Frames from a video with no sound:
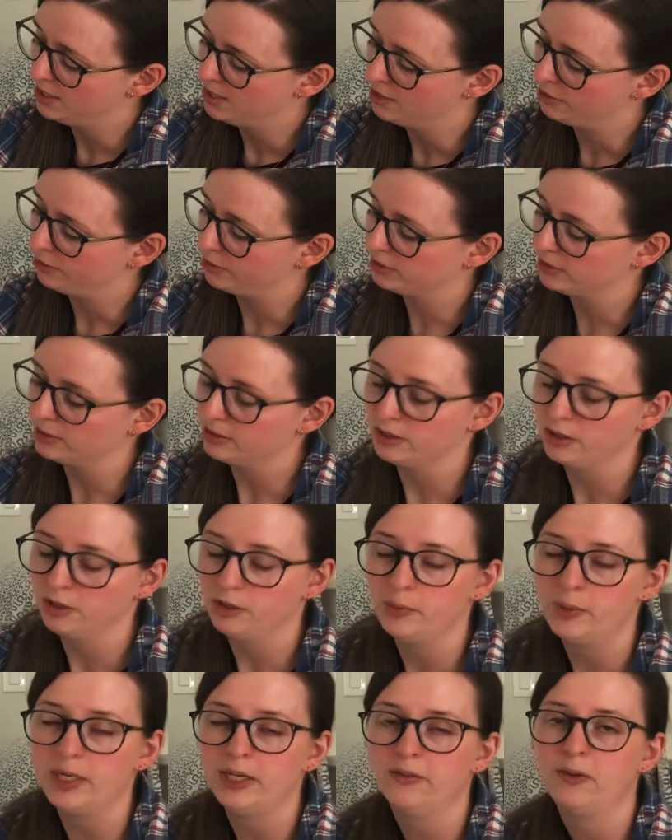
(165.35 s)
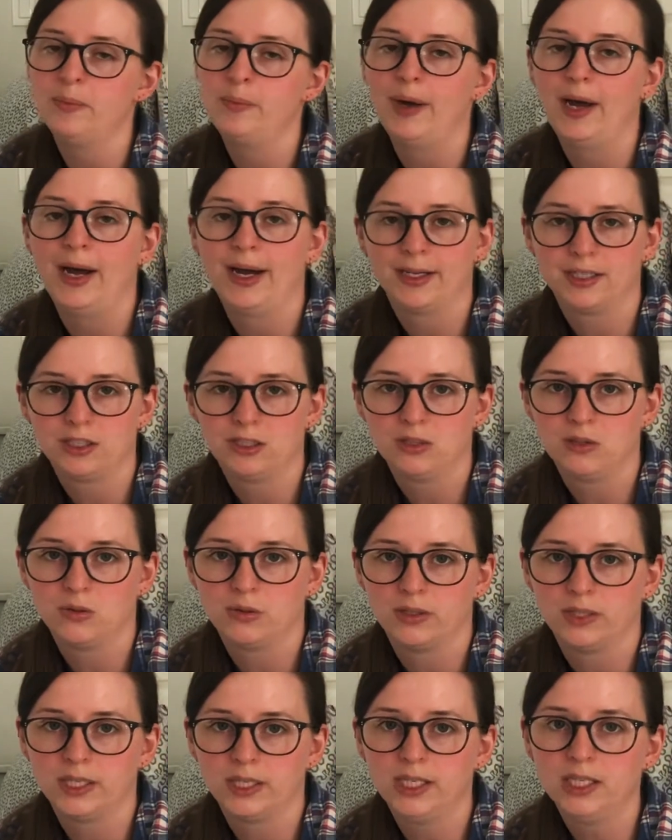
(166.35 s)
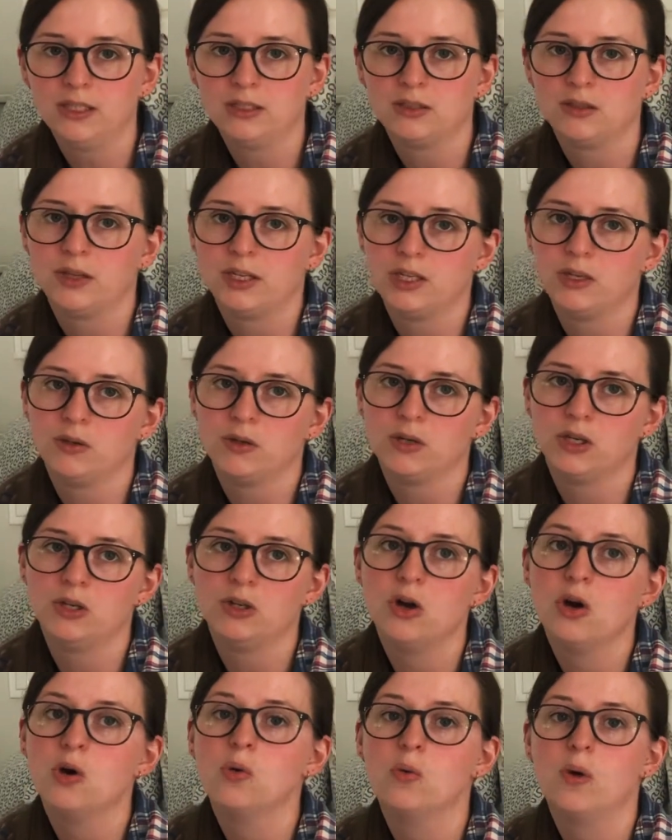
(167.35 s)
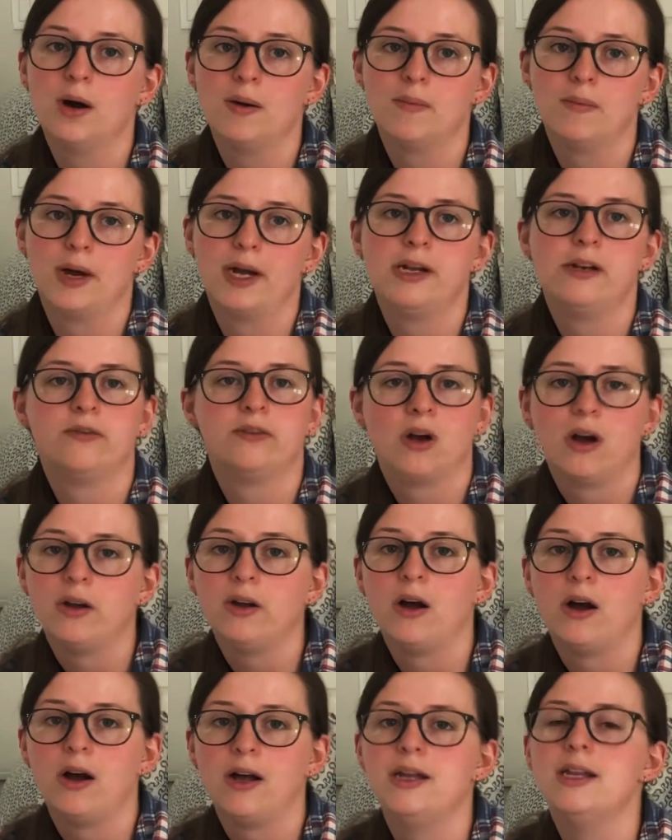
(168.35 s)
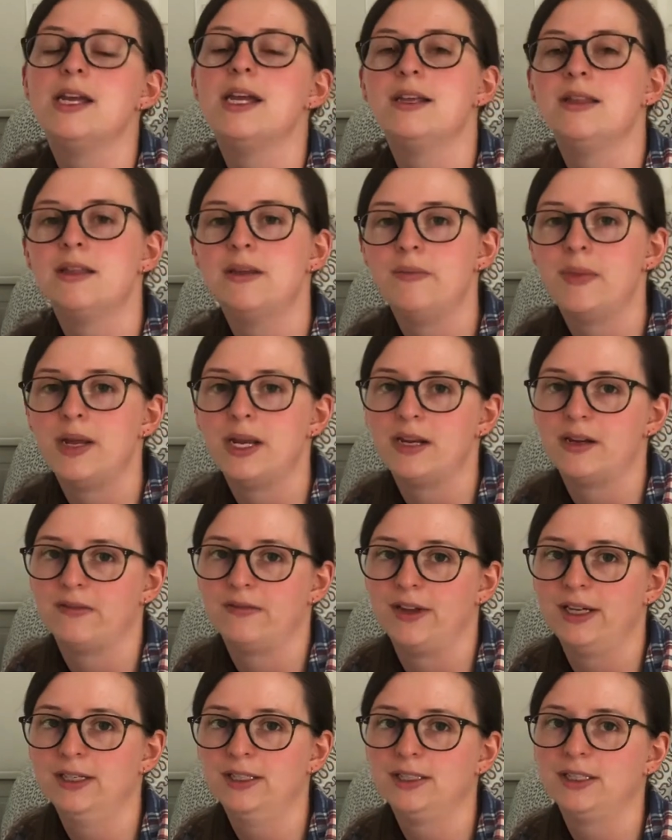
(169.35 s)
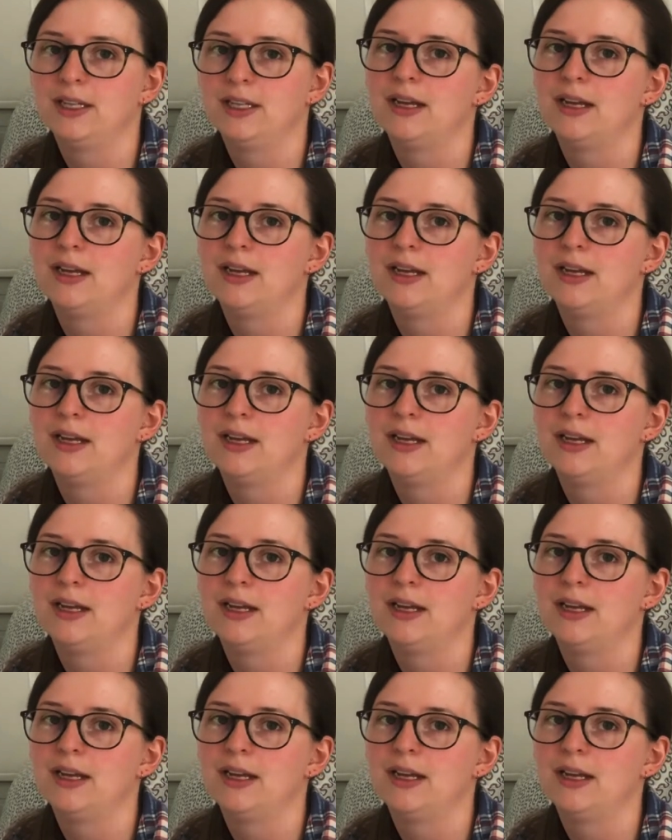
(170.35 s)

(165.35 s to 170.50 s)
there's a little bit of a backstory so that you can know what might have gone on in the main event,